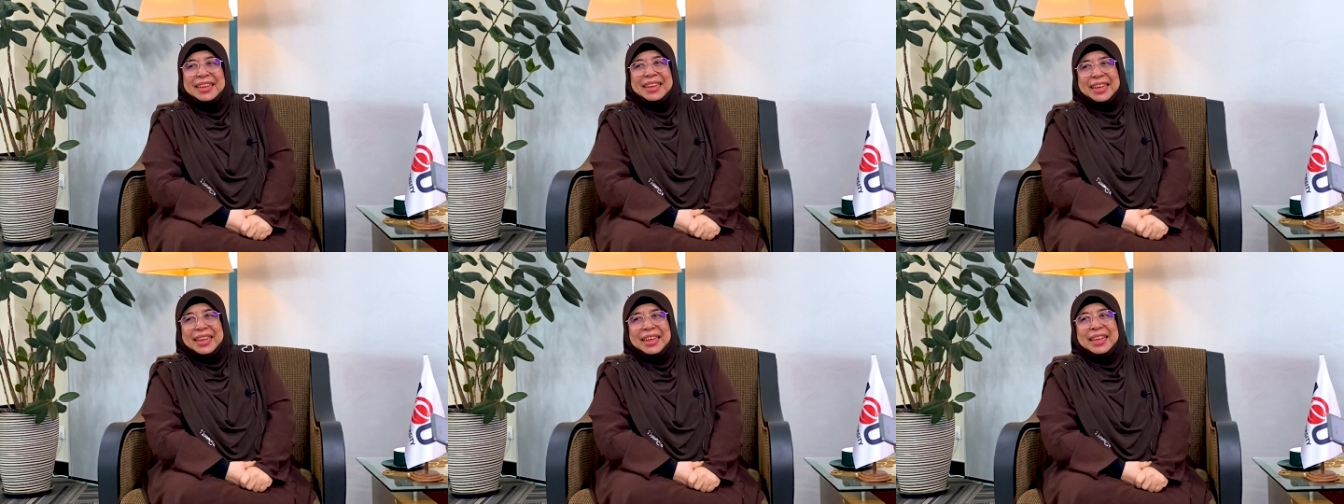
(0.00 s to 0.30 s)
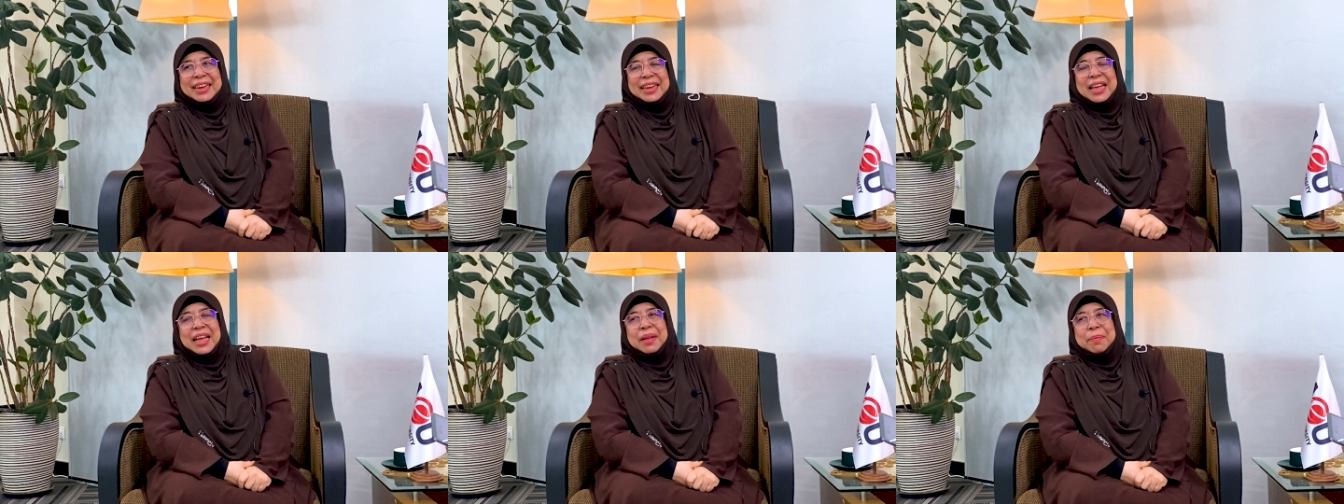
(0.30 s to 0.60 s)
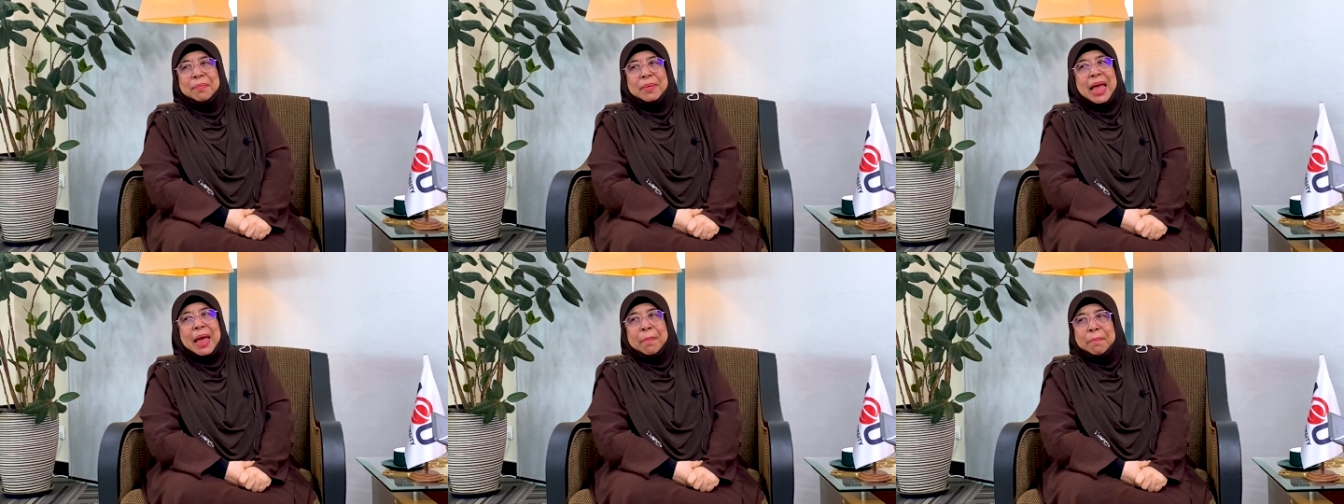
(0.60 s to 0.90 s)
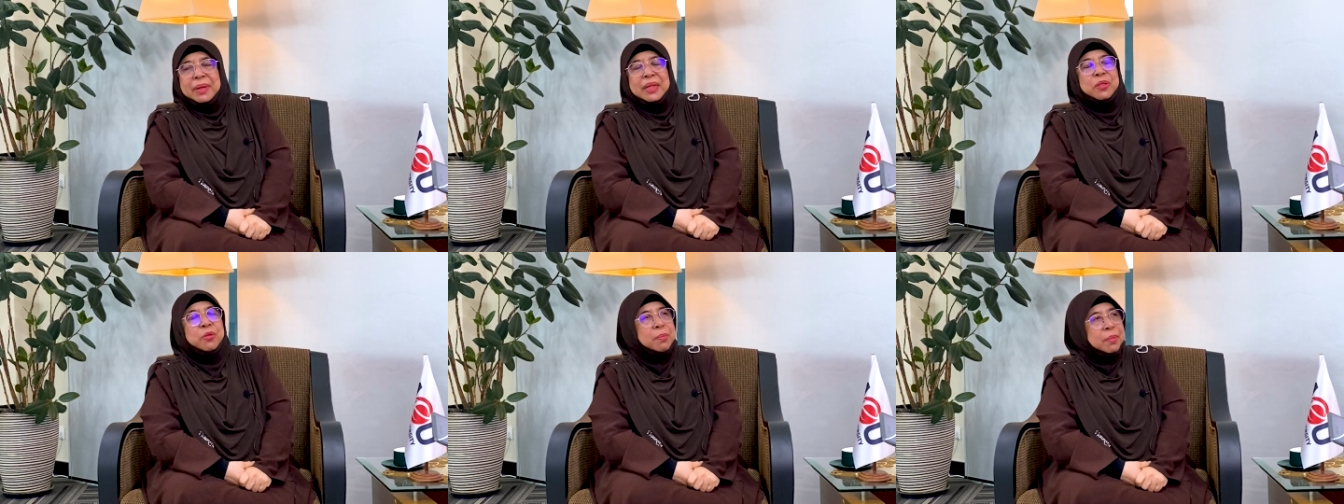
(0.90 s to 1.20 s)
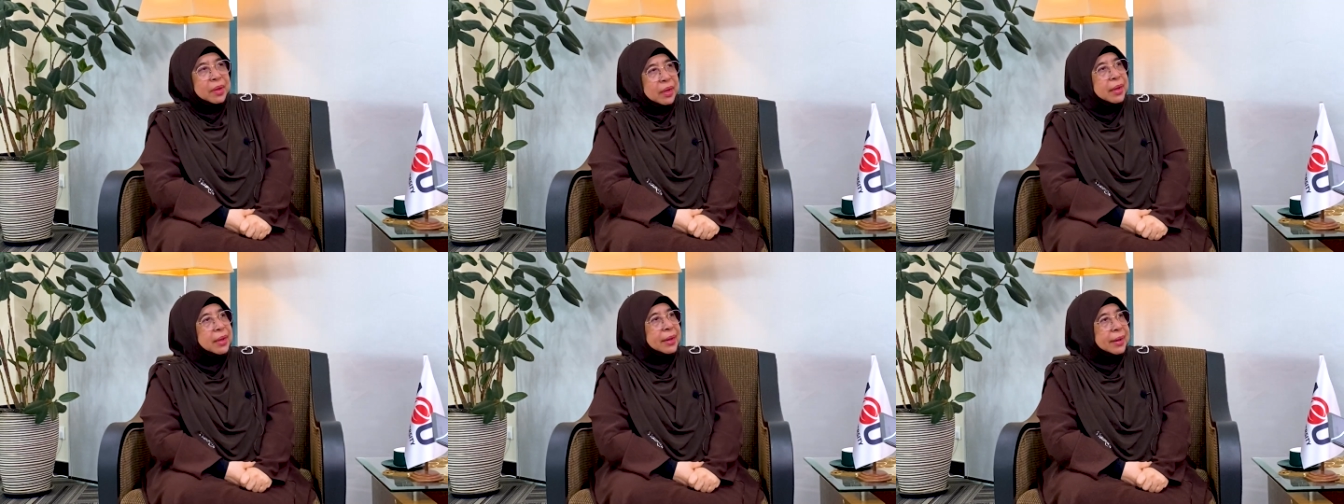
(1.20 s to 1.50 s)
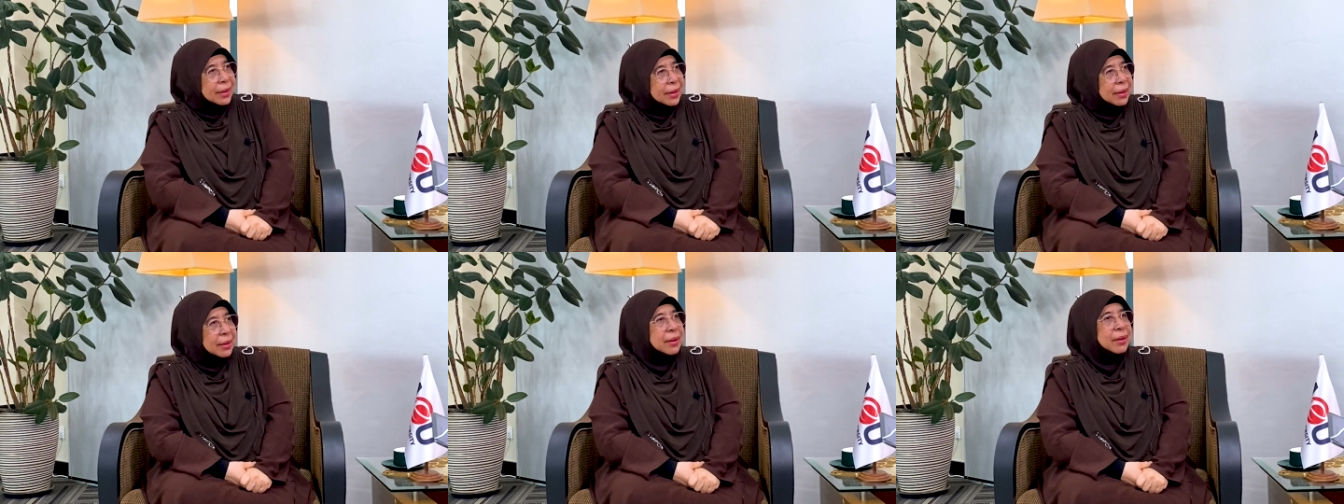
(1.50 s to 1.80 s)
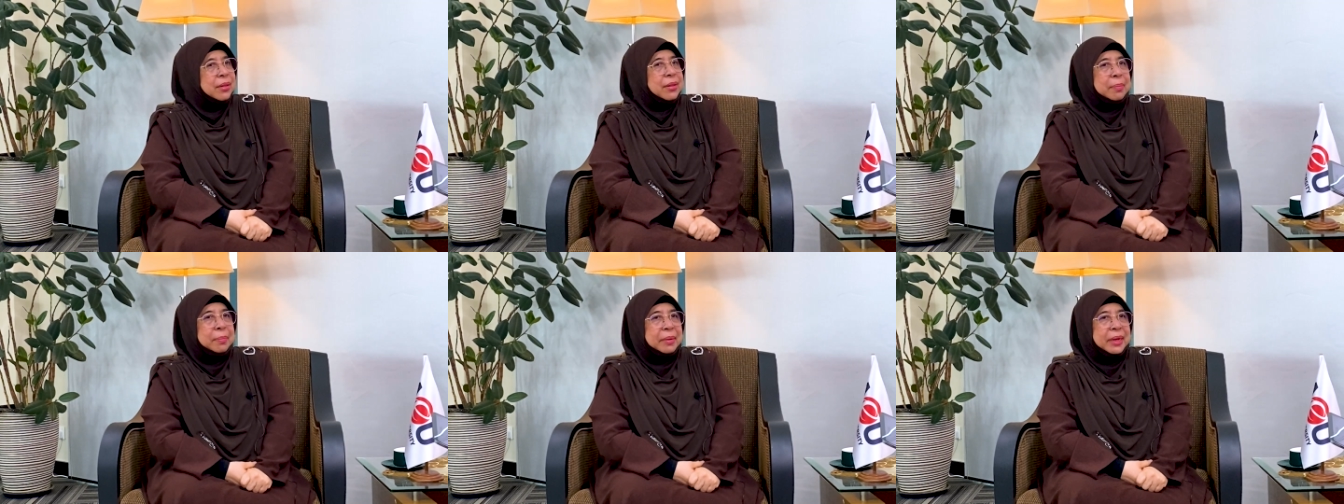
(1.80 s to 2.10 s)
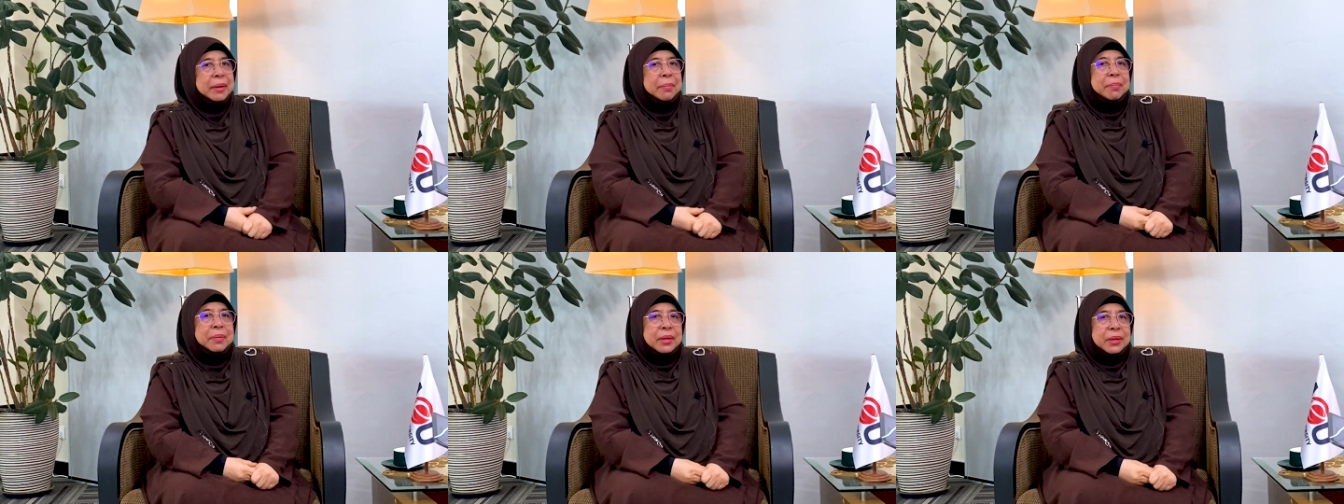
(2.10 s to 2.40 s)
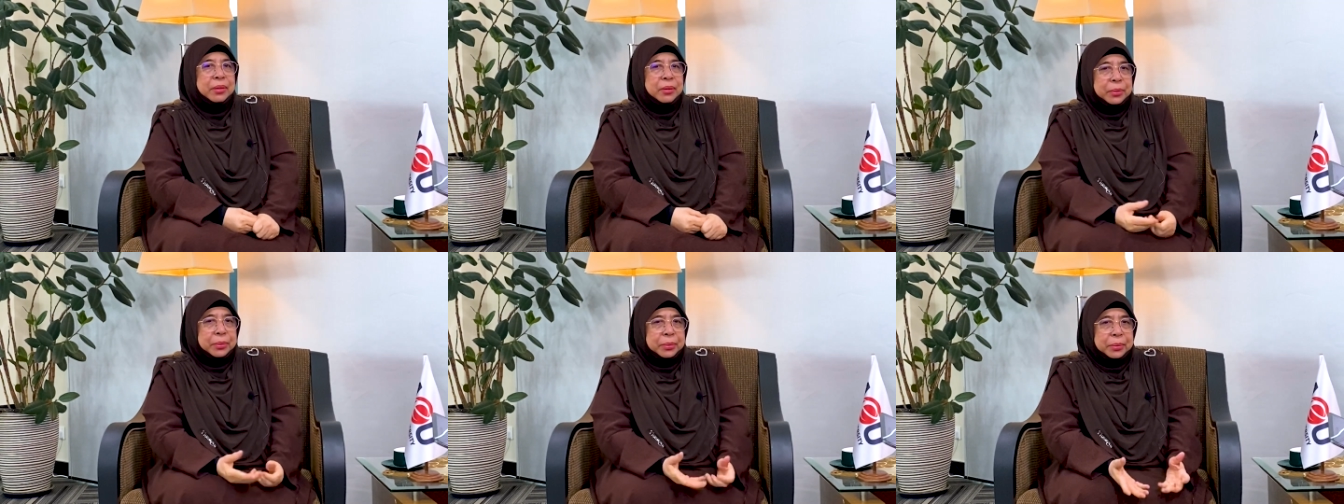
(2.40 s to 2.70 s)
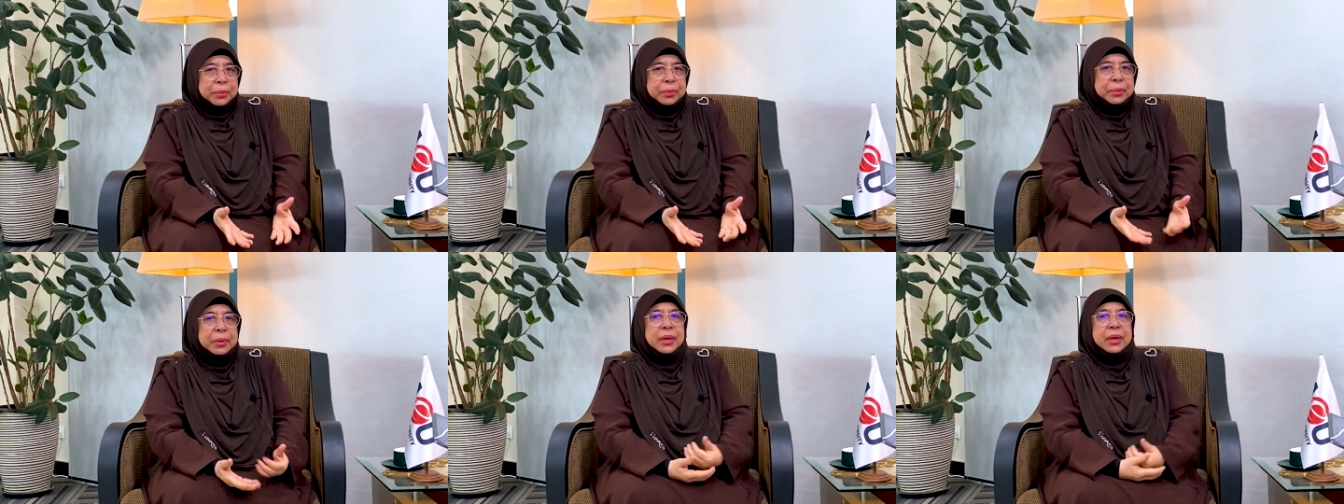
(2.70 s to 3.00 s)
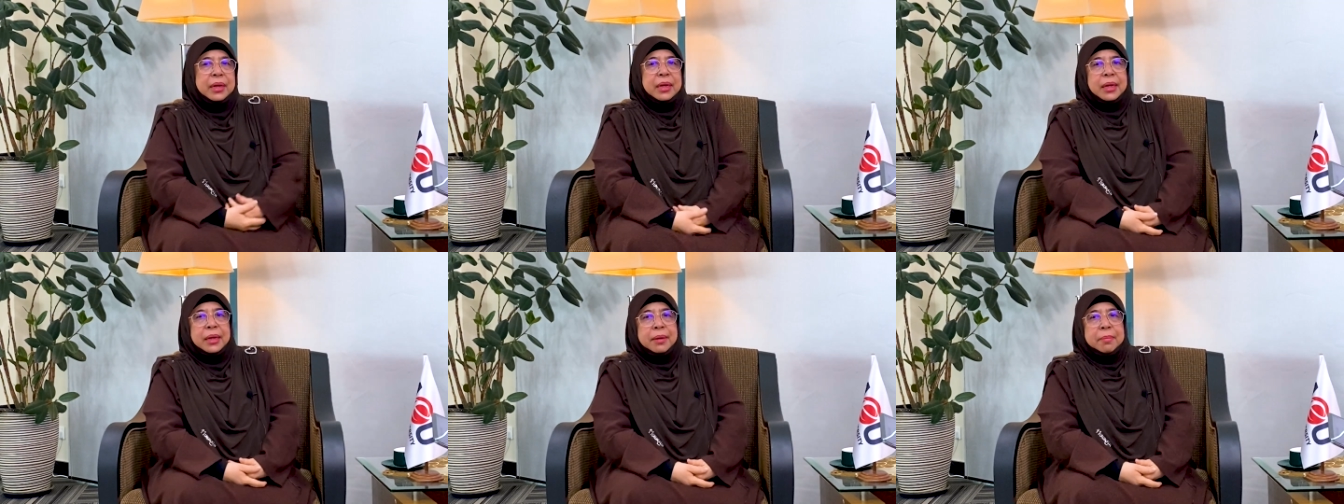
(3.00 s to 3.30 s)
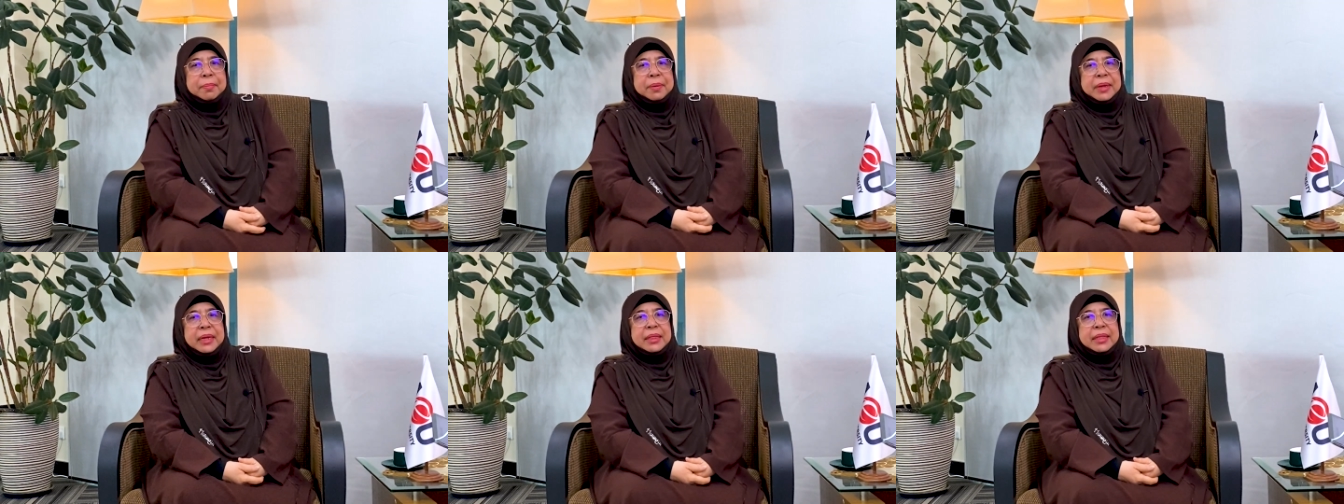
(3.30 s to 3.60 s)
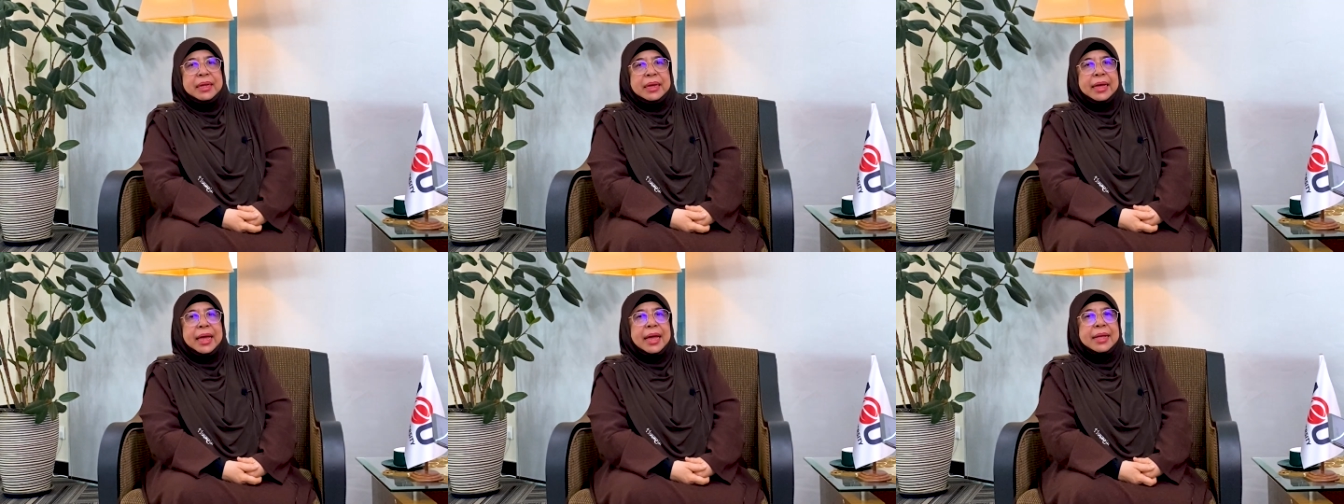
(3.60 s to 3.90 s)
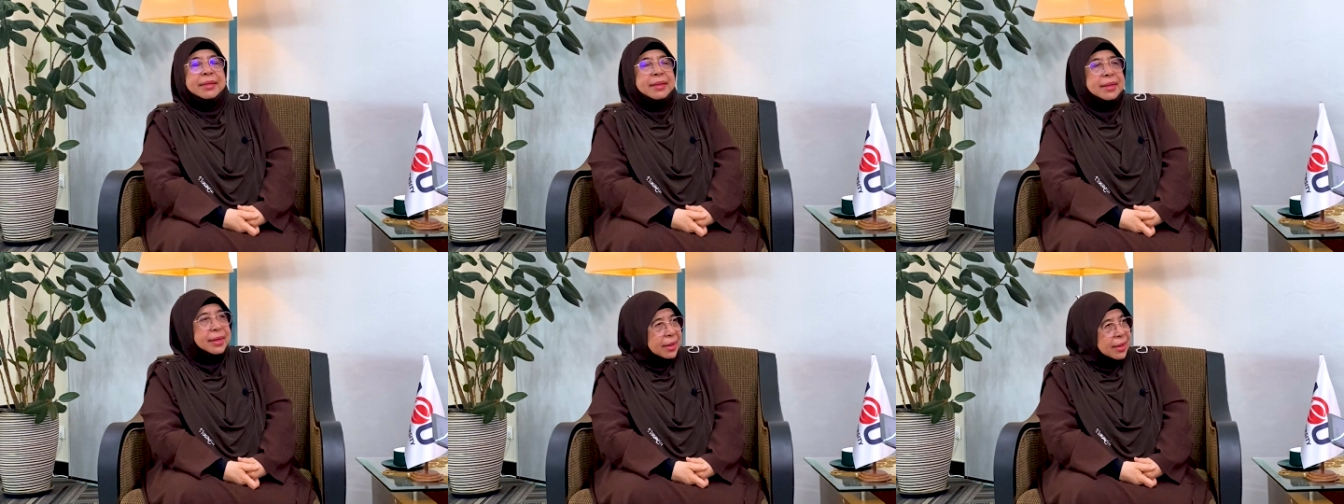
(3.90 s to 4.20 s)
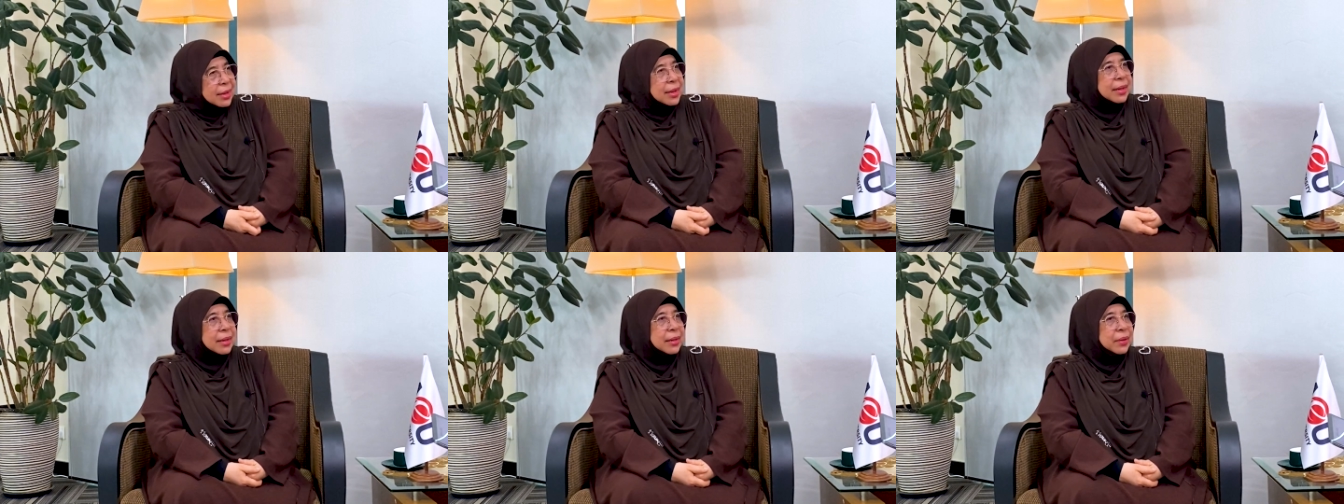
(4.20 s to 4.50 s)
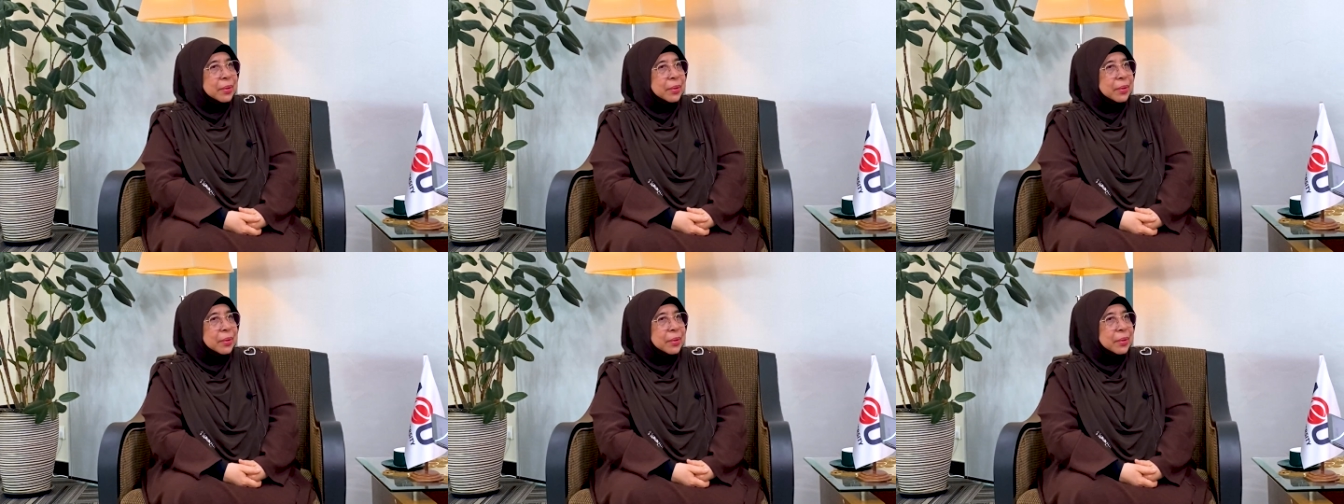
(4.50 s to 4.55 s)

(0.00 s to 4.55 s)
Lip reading: and I'm happy to be here, to be able to be the guest here.